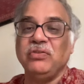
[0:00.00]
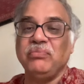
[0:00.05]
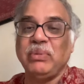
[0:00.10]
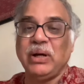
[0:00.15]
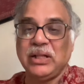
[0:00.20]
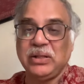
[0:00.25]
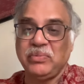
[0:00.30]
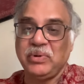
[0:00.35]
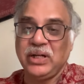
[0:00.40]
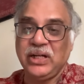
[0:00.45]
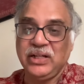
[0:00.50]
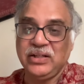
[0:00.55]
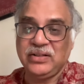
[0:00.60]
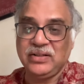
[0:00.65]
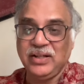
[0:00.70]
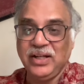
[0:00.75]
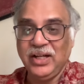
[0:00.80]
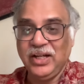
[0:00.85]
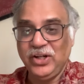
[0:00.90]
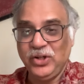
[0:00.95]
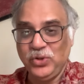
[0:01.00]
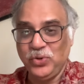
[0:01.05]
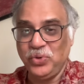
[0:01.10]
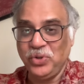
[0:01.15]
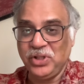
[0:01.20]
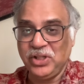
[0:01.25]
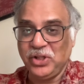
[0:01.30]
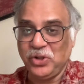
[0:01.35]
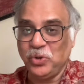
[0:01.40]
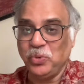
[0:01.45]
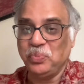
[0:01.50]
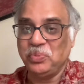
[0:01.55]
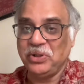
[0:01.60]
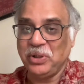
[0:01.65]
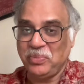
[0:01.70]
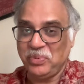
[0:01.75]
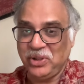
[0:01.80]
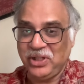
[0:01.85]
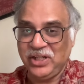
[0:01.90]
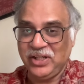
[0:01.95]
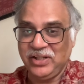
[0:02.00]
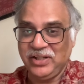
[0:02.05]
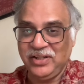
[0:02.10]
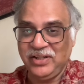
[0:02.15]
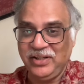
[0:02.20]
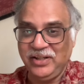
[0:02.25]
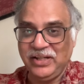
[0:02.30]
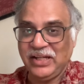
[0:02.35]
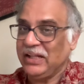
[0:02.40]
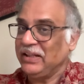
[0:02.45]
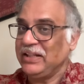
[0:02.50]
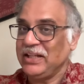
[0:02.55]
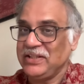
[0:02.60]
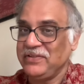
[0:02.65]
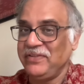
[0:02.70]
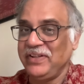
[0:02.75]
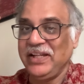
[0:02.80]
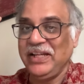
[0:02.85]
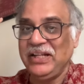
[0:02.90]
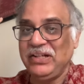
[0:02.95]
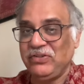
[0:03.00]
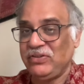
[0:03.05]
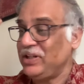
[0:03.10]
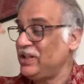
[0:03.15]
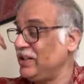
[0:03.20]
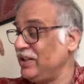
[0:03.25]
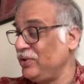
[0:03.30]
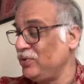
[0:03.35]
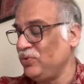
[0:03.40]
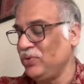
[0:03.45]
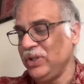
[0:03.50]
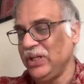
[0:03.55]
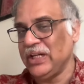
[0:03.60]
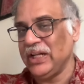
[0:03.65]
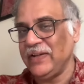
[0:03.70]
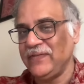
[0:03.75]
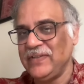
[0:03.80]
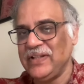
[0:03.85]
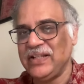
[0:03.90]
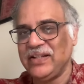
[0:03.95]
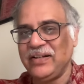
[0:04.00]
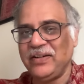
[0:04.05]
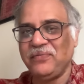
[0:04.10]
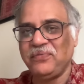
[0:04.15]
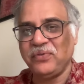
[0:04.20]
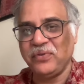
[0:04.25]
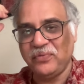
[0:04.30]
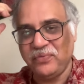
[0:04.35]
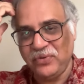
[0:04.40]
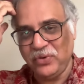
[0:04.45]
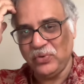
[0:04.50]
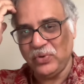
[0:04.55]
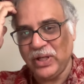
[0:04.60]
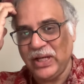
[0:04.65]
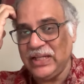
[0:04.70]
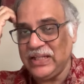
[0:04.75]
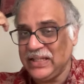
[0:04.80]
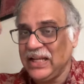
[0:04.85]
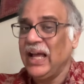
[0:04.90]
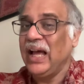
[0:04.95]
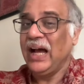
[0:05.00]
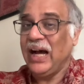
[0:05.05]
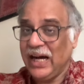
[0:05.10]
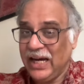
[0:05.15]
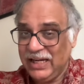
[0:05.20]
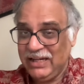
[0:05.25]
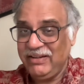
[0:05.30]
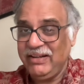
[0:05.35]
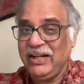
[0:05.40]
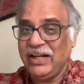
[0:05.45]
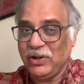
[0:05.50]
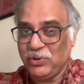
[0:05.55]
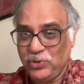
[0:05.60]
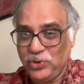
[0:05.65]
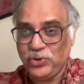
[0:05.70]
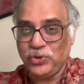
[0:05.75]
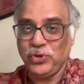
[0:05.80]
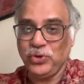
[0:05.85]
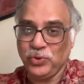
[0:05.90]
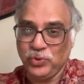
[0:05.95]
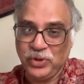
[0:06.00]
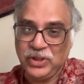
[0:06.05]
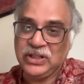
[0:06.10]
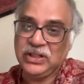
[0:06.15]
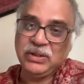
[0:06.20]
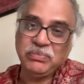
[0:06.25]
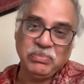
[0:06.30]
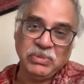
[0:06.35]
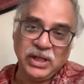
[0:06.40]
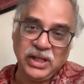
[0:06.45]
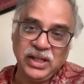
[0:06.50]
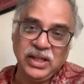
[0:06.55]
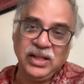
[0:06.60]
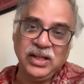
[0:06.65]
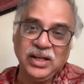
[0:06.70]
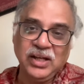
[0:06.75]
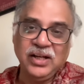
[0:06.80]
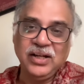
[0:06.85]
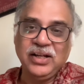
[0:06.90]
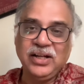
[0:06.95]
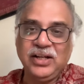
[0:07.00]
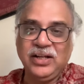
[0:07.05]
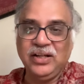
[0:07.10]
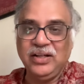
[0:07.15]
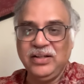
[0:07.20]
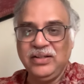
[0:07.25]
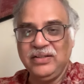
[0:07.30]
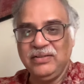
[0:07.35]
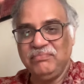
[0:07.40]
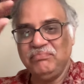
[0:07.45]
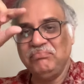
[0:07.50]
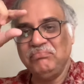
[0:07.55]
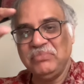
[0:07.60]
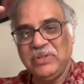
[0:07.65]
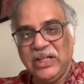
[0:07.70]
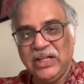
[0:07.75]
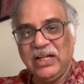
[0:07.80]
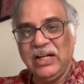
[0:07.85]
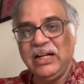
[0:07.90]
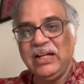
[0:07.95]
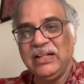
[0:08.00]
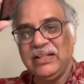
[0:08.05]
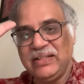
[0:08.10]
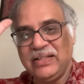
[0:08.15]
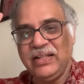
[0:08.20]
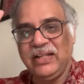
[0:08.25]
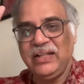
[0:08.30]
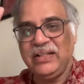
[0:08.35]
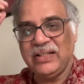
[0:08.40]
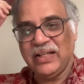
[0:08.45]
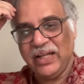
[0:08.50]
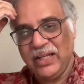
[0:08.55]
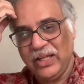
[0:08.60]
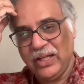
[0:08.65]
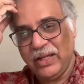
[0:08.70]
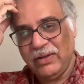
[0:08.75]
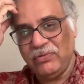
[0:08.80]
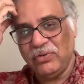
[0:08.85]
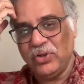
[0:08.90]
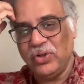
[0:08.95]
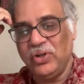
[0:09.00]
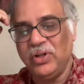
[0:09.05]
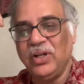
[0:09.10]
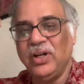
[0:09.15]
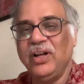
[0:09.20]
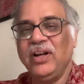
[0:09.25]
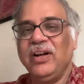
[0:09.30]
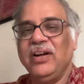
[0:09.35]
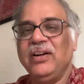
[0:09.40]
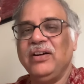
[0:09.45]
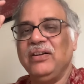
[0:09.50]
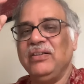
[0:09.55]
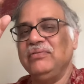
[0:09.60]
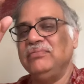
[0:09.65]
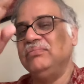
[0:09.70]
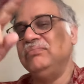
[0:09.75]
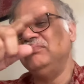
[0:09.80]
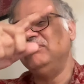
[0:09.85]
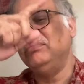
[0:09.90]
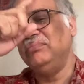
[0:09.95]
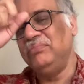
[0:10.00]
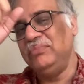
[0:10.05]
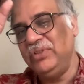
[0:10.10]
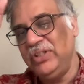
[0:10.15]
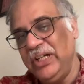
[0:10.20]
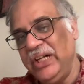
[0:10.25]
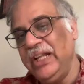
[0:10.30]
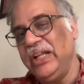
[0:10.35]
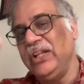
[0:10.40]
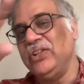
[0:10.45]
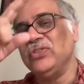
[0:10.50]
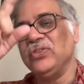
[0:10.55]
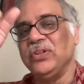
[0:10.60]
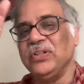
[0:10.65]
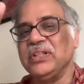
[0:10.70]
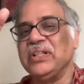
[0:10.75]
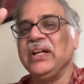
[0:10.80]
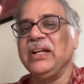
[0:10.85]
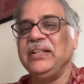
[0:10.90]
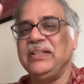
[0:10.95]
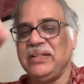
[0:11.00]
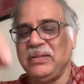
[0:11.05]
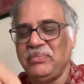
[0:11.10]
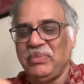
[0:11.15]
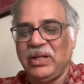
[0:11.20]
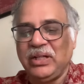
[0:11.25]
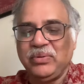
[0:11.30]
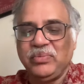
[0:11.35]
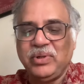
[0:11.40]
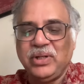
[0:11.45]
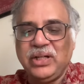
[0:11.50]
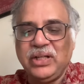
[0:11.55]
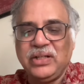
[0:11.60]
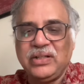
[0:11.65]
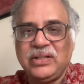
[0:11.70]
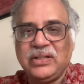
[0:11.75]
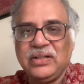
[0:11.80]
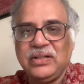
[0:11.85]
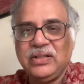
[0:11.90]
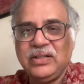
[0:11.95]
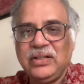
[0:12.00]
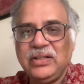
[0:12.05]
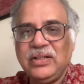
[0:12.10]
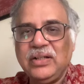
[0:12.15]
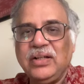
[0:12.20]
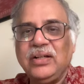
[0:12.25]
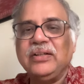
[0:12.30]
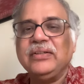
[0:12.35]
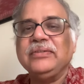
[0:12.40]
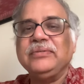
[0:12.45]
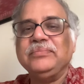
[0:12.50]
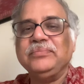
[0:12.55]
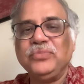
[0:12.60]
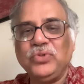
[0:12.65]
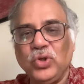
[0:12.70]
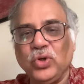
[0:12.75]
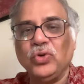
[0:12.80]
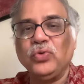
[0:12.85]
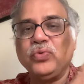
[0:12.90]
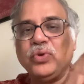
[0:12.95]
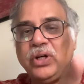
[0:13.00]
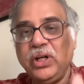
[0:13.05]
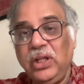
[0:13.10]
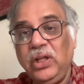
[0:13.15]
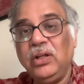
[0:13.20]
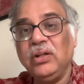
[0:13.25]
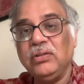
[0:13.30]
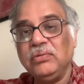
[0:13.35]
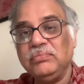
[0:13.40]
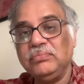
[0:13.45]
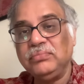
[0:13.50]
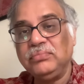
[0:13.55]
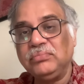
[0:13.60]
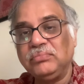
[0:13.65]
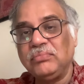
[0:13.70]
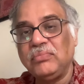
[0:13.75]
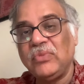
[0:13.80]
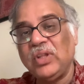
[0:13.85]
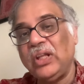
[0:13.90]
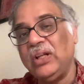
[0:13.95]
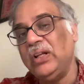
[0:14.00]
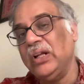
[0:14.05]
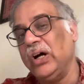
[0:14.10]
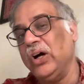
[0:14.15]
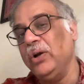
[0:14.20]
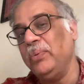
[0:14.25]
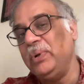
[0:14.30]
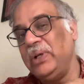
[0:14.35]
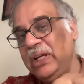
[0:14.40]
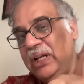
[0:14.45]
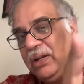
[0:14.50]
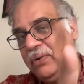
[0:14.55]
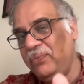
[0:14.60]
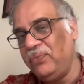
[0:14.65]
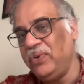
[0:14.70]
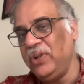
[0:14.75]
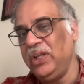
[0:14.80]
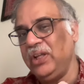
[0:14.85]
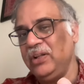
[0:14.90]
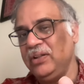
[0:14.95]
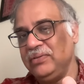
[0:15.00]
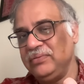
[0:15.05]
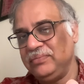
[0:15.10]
of mathematics during the Gupta period in India, and that's very interesting to read. I've just read for a few lines. I'll read out to you in my that little series I have on readings on science and mathematics. Don't worry, now I'm a little free.